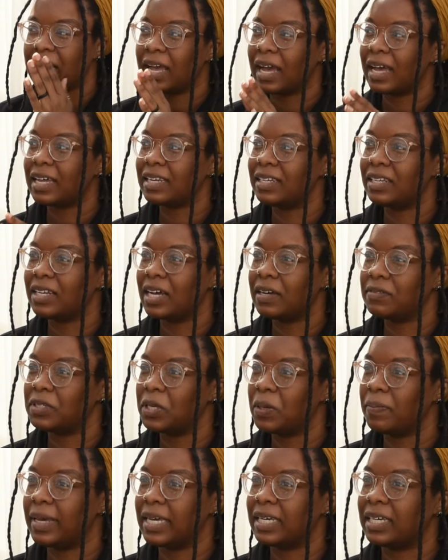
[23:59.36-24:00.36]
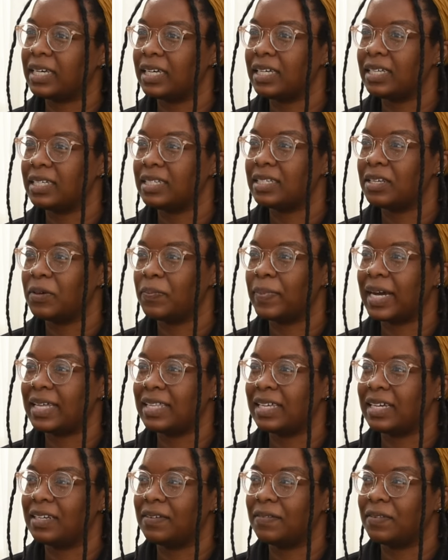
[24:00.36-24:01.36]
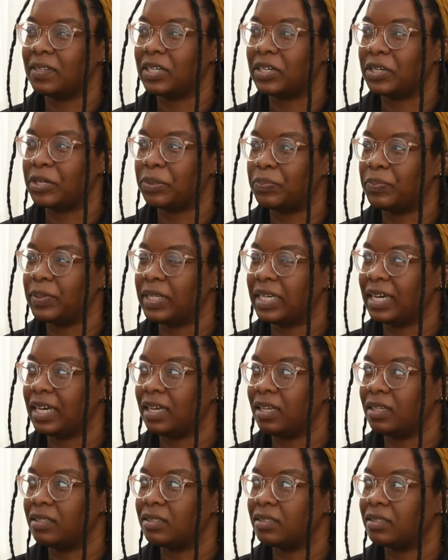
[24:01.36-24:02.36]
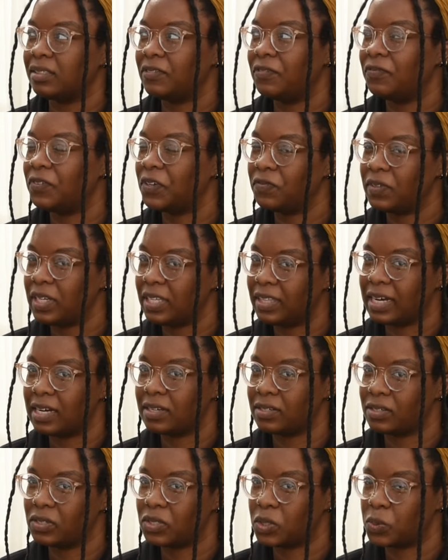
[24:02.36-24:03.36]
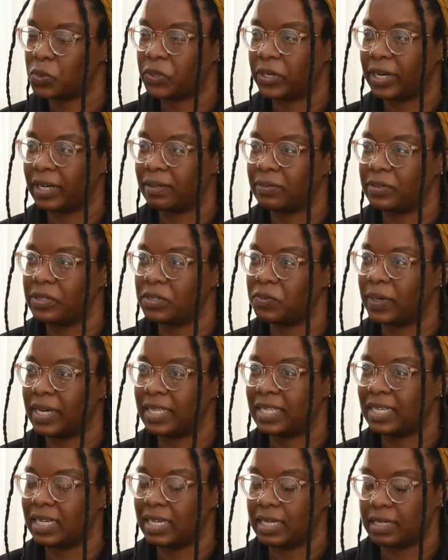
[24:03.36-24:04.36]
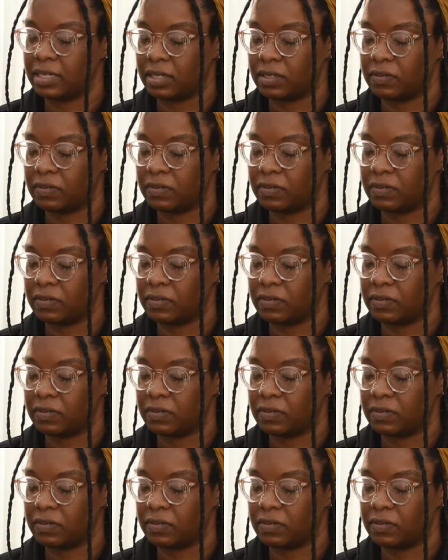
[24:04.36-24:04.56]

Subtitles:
I'd love to make it to, by the end of the year, be at 50,000 subscribers by the end